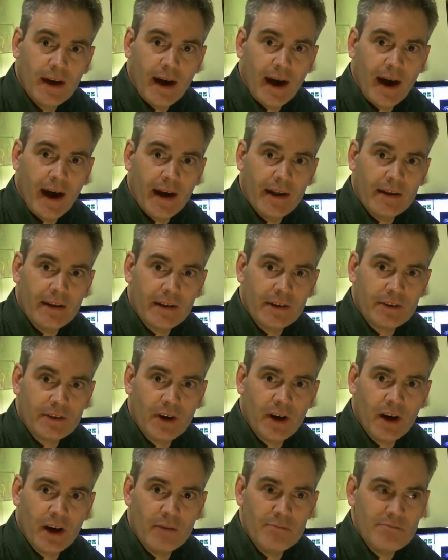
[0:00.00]
and at the
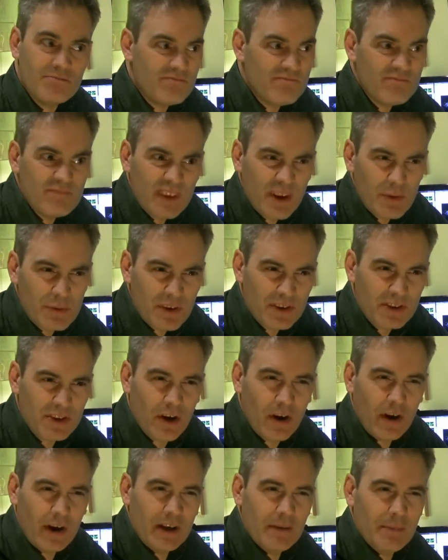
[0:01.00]
time there was a
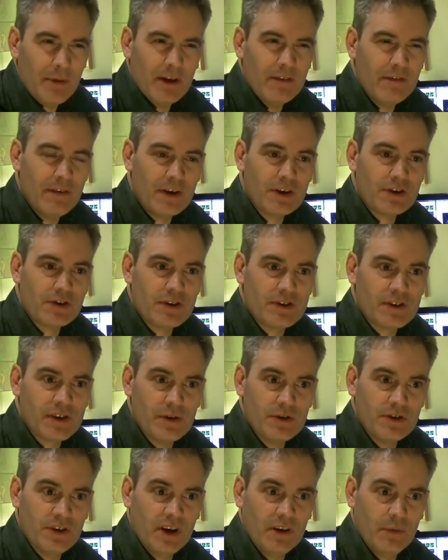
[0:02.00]
tiny bit of fiction
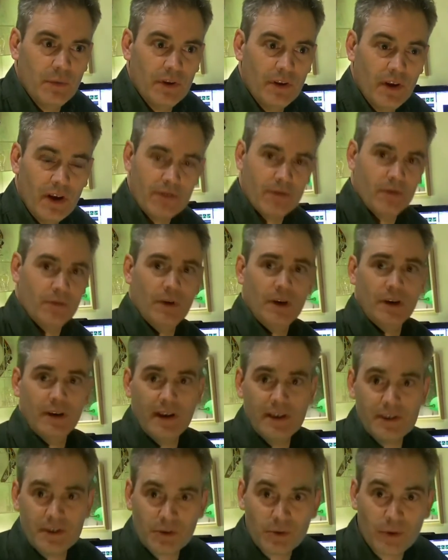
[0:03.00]
associated with it, and I thought, well,
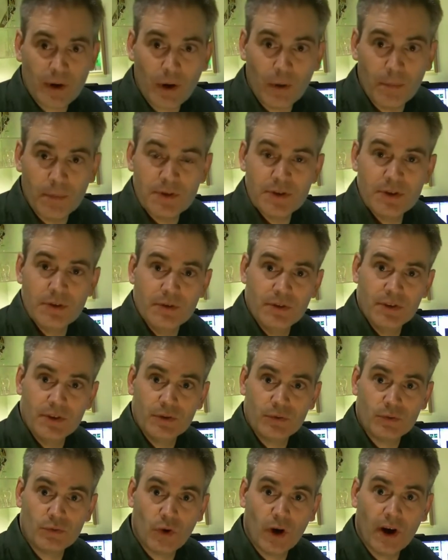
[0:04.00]
here's a great opportunity to
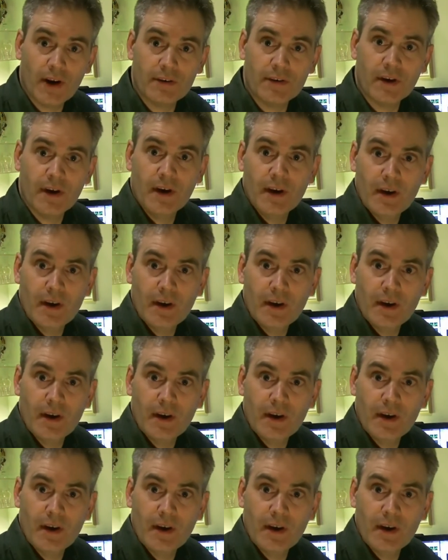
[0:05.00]
write